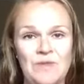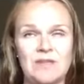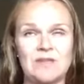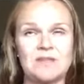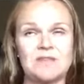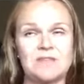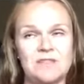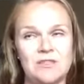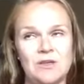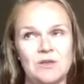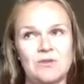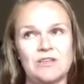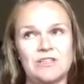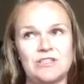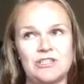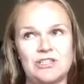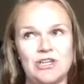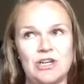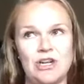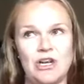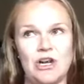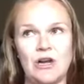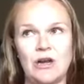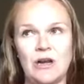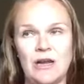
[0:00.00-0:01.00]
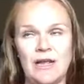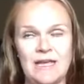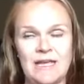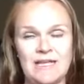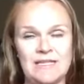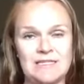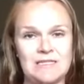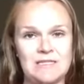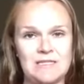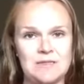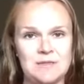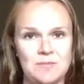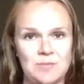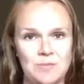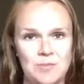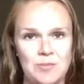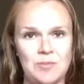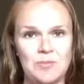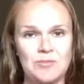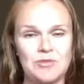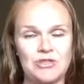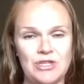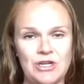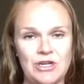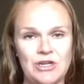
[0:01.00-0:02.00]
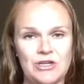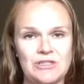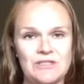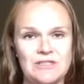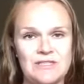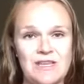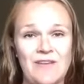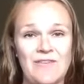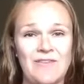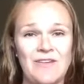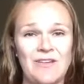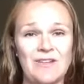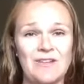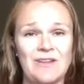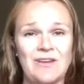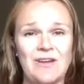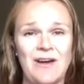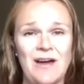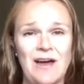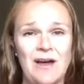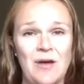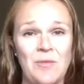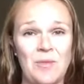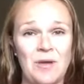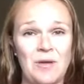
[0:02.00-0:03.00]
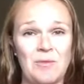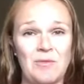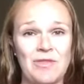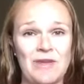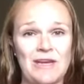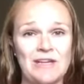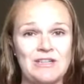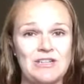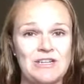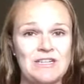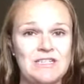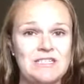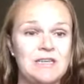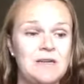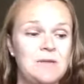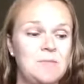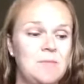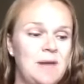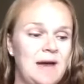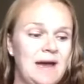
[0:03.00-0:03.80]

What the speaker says: So does sugar. Like sugar is definitely not helping with hydration.